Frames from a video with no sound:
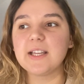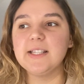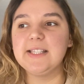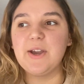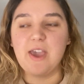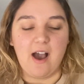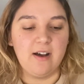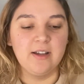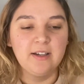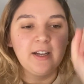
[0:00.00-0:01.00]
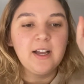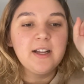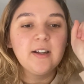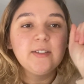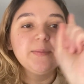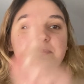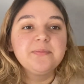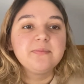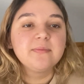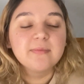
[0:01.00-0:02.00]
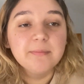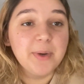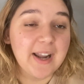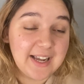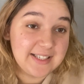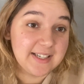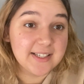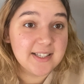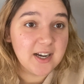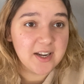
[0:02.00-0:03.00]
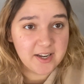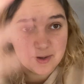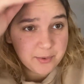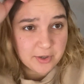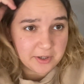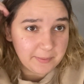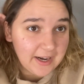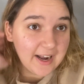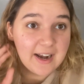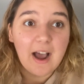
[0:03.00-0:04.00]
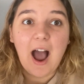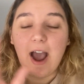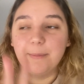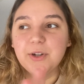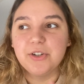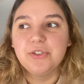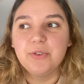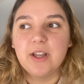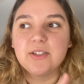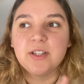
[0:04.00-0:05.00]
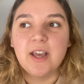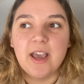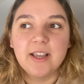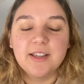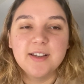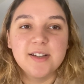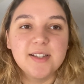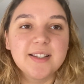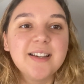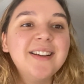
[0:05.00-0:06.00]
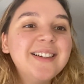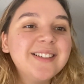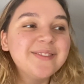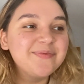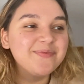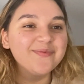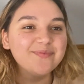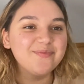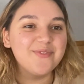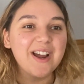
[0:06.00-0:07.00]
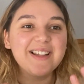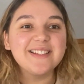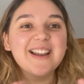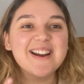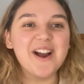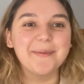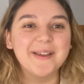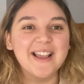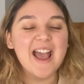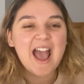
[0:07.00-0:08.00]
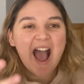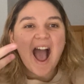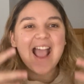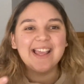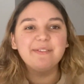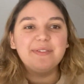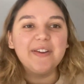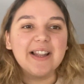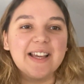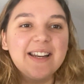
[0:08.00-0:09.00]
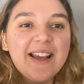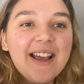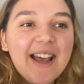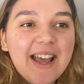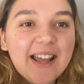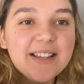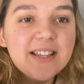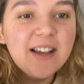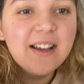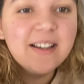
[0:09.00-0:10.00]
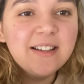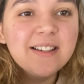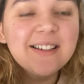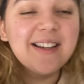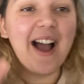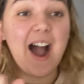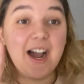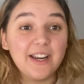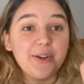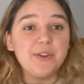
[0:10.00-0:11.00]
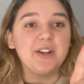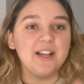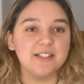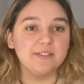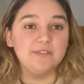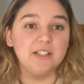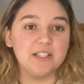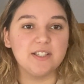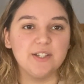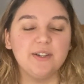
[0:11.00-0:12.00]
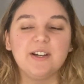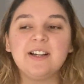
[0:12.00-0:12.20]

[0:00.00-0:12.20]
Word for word: So yeah, but I didn't study any programming and I'm gonna do that today because finals are coming. I can feel it and I know you guys can feel it too.